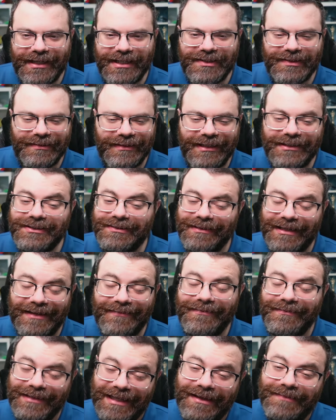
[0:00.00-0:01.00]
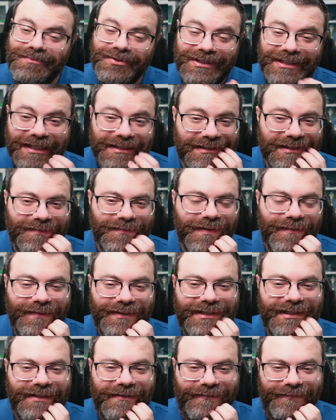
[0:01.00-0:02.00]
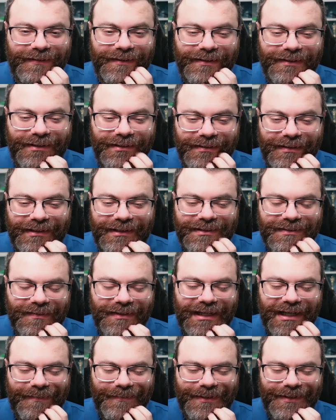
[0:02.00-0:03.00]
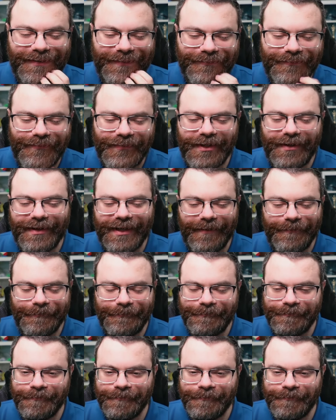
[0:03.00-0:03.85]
That's that's I, I predicted we would need a filler, and that's what happened. Okay.